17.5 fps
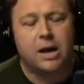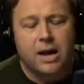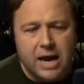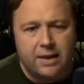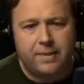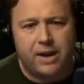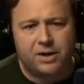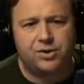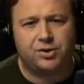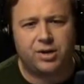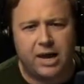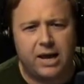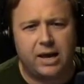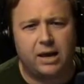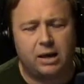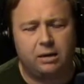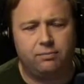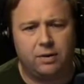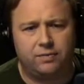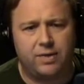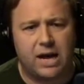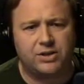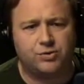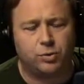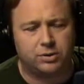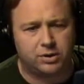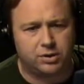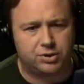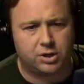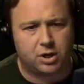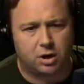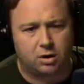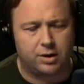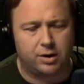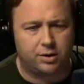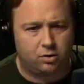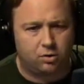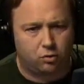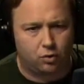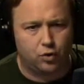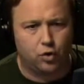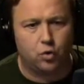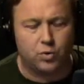and they say that that's what this current crew